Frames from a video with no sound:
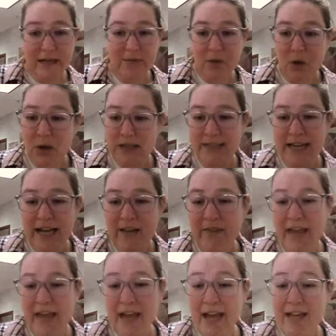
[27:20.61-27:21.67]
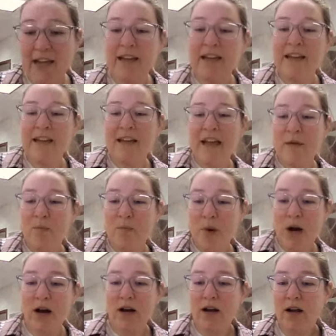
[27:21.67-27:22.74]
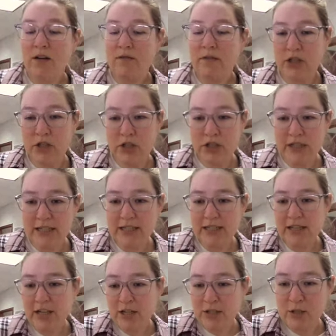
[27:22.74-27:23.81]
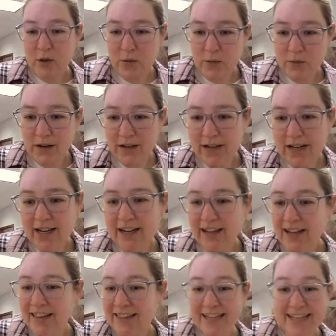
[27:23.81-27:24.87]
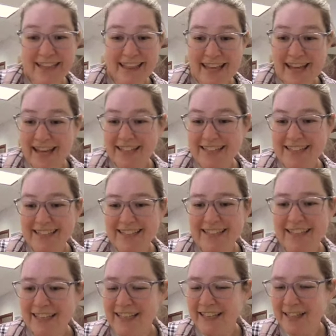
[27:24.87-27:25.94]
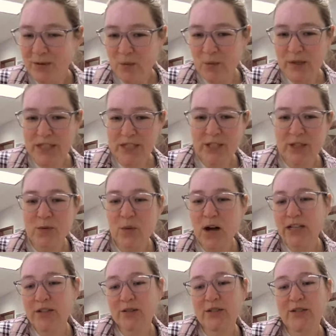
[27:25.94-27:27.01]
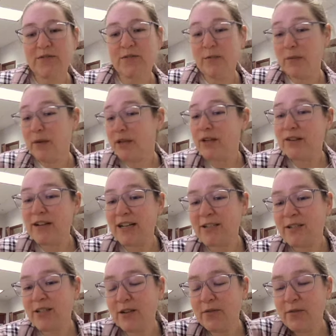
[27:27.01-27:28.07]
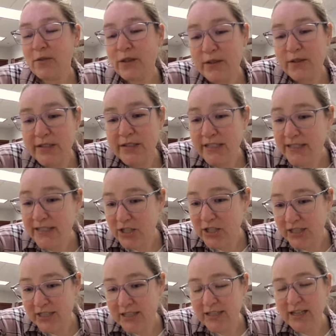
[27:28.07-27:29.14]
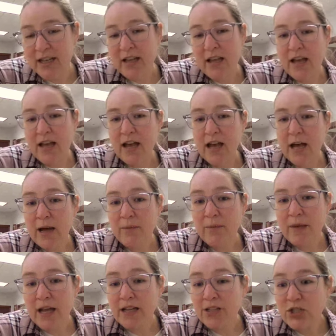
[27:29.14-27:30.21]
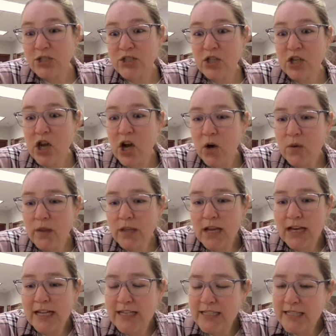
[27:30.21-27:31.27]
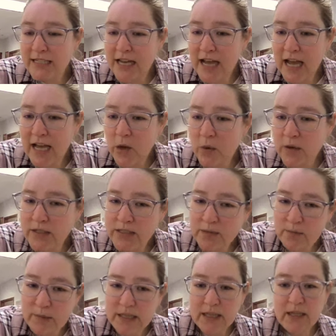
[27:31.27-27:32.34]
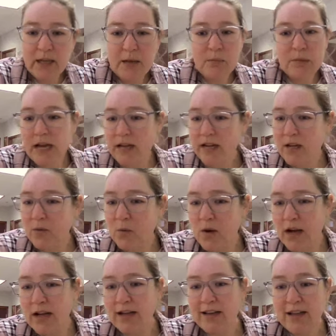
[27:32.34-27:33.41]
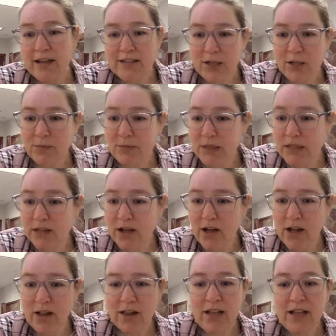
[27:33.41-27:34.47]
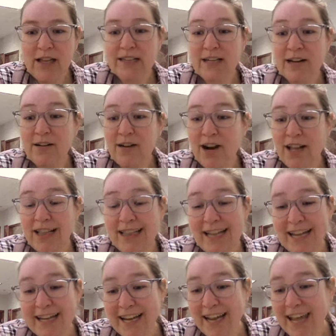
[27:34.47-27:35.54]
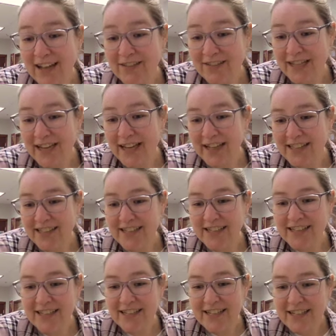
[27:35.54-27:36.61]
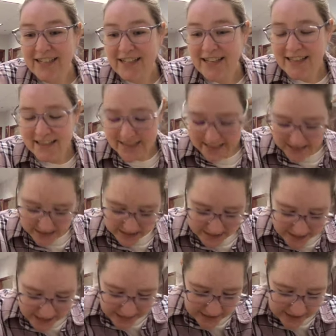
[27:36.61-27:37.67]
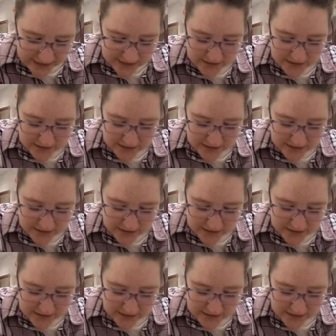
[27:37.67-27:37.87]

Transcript: up going down that part of the sheet, don't worry, like we just want you to familiarize yourself with using this sheet, and just know that it's not going to be black and white, end all be all. There are a lot of caveats that